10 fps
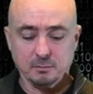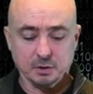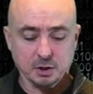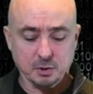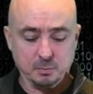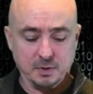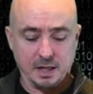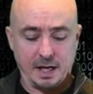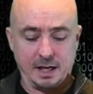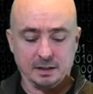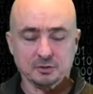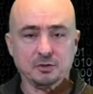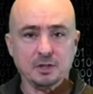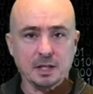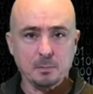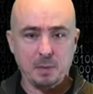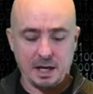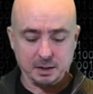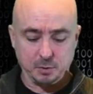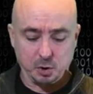envelope that has the
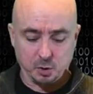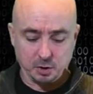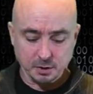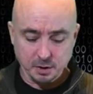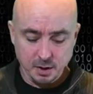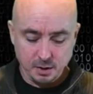backup card